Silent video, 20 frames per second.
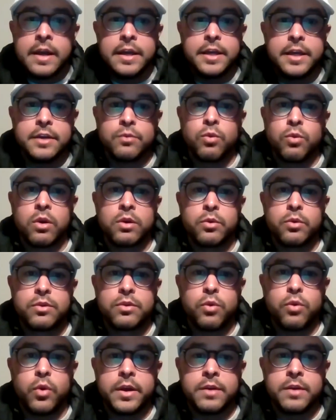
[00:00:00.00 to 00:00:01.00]
He can work
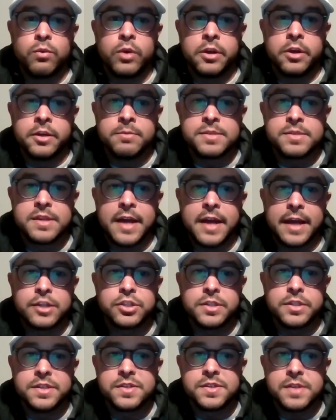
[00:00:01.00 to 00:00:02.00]
with Quinnen Williams and
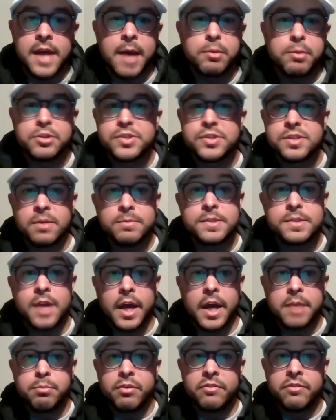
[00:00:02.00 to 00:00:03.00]
actually establish some
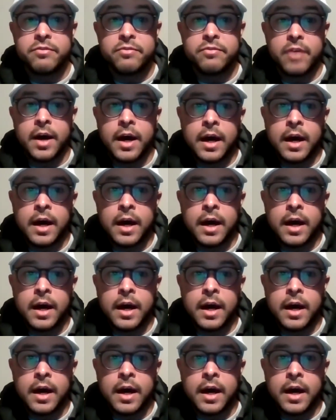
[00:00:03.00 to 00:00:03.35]
type of